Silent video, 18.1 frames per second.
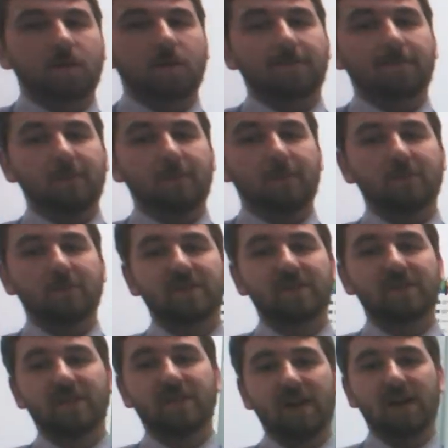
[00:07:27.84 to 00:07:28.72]
For your
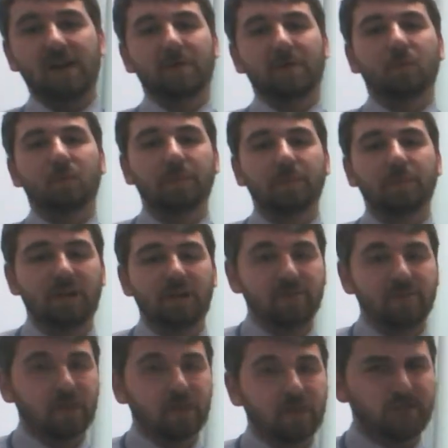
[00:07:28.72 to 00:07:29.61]
assignment, what I'm going to
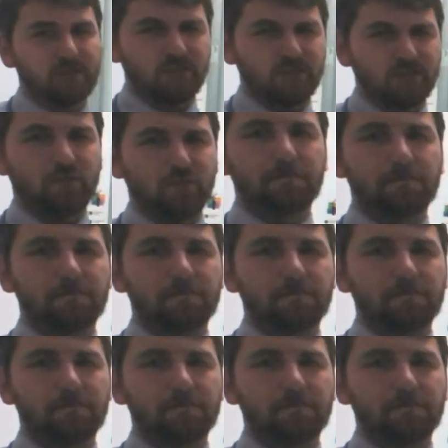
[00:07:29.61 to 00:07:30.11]
have you guys do,